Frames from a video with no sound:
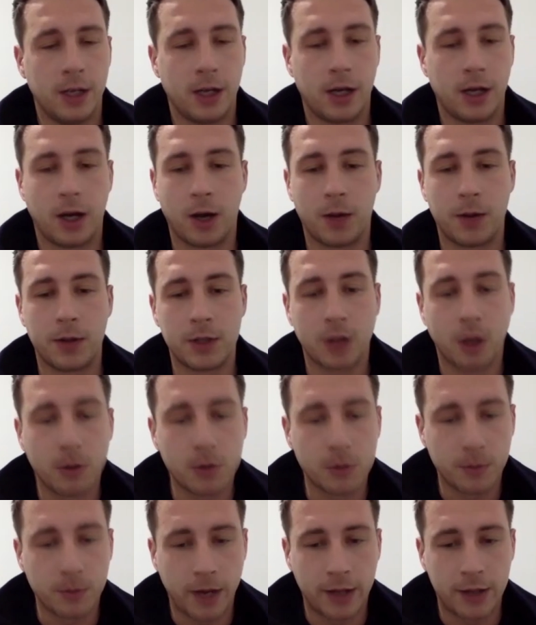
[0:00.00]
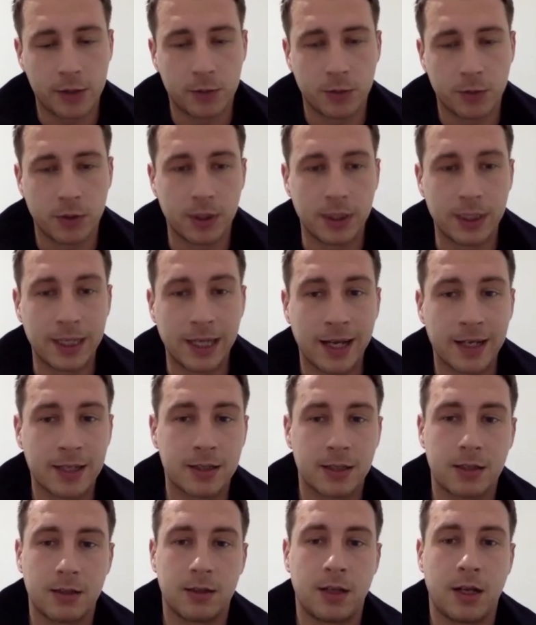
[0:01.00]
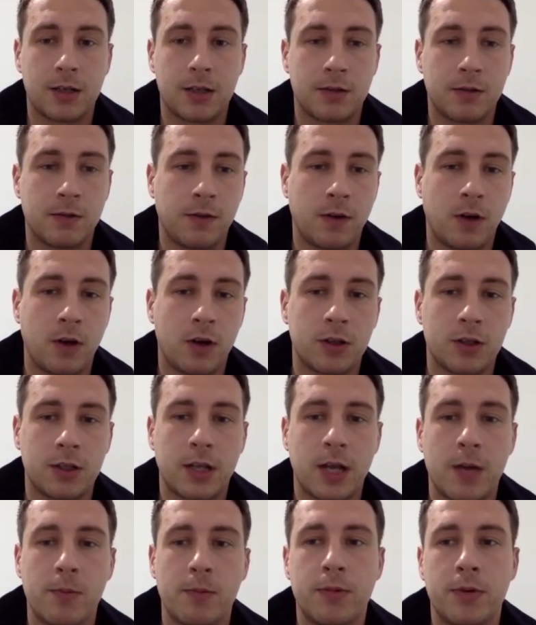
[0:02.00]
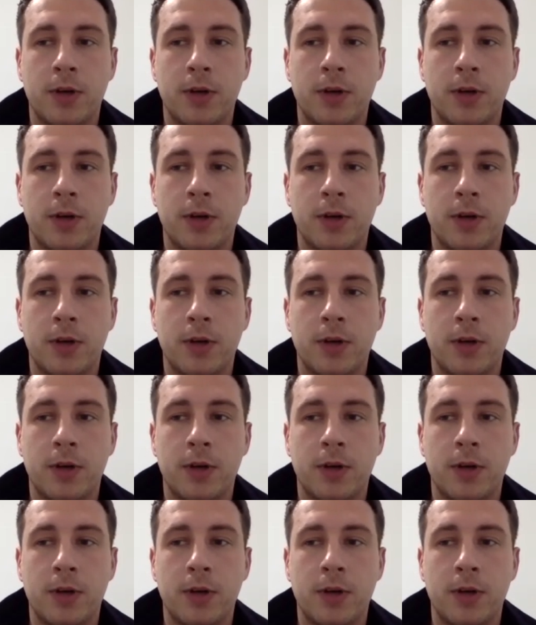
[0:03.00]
In terms of management, yes, that's the first step.